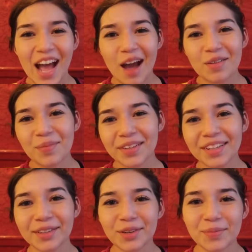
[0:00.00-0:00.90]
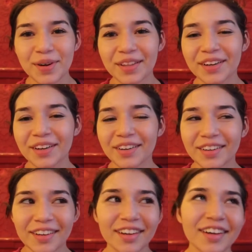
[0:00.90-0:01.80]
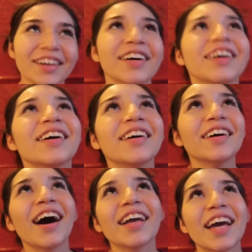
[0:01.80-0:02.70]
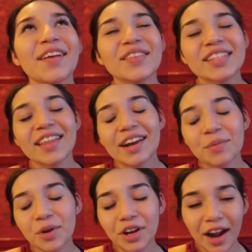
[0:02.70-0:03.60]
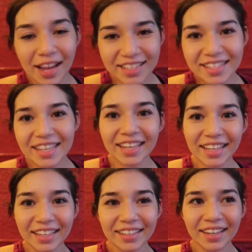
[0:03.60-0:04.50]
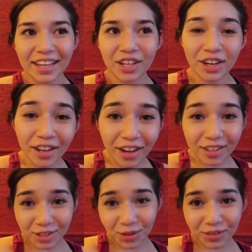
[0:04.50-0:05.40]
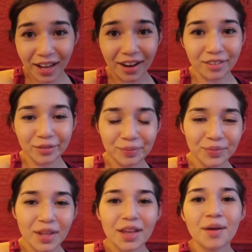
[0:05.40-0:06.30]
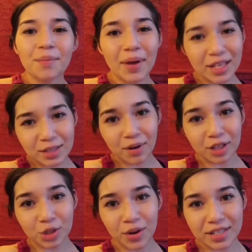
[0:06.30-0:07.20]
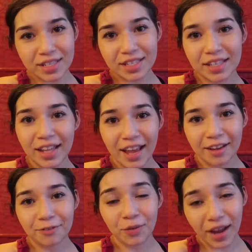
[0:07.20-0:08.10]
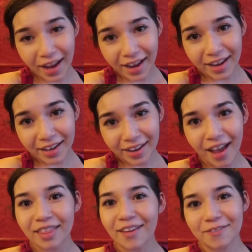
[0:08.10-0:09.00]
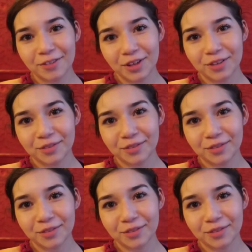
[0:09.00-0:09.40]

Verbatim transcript: happy birthday little brother oh, i can't even say that anymore you're 18 like you're a young adult now make smart choices in life okay i love you